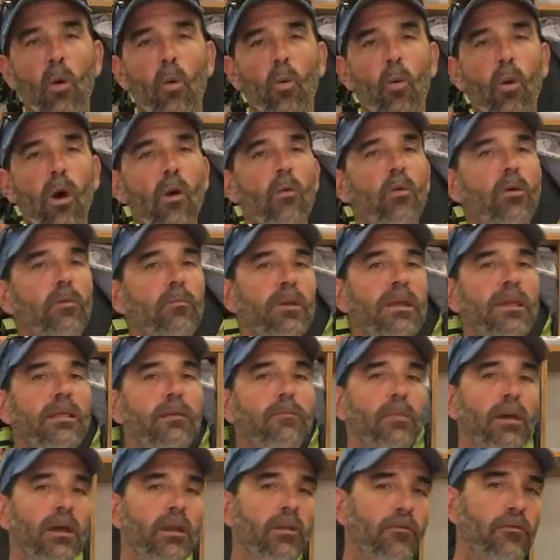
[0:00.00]
what would be the
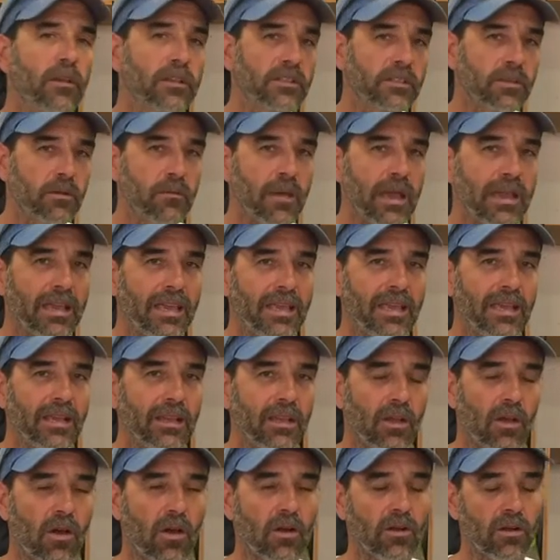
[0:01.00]
benefits of making it
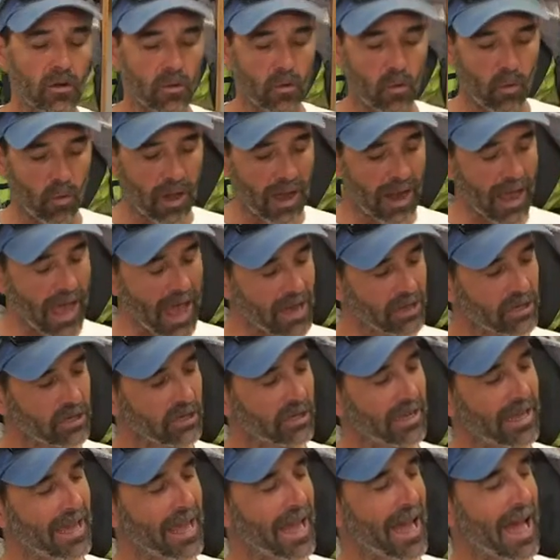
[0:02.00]
longer? What
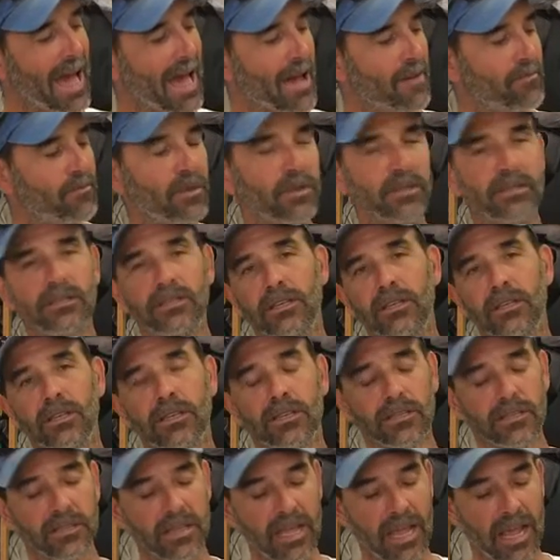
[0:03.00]
actually happens
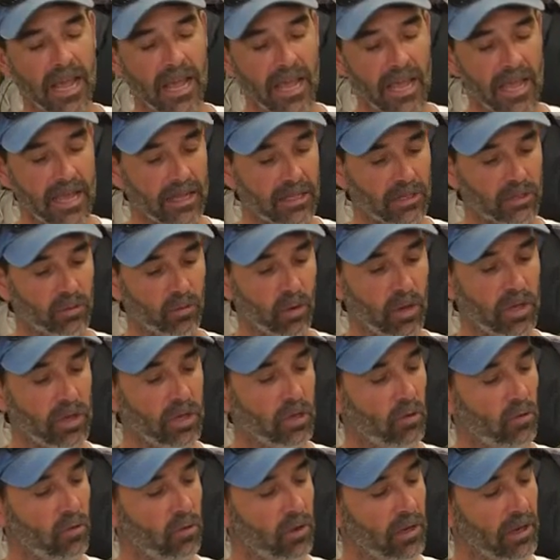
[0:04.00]
is, is when
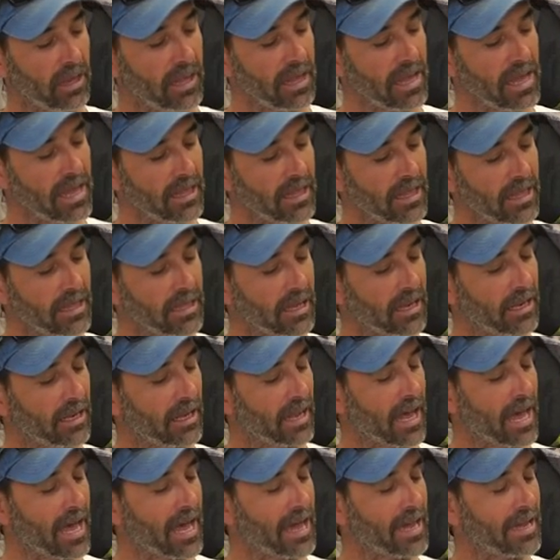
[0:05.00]
you lengthen the
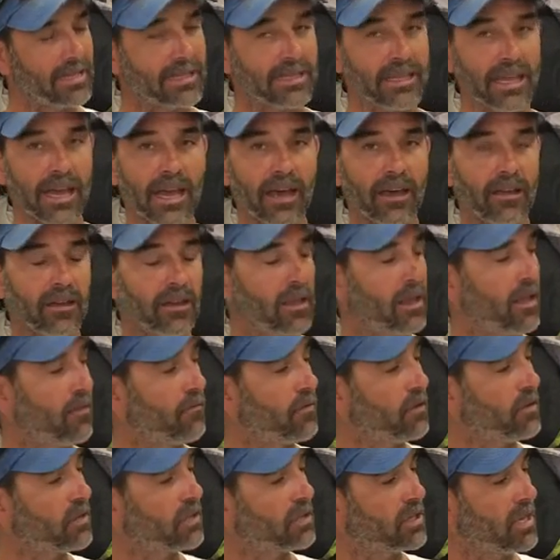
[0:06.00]
lines out, if
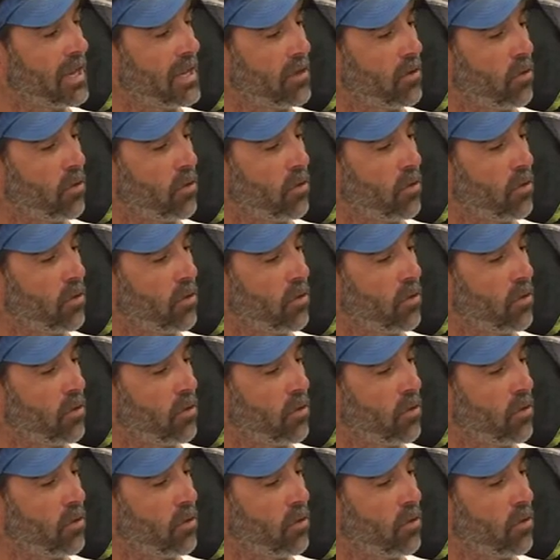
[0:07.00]
you see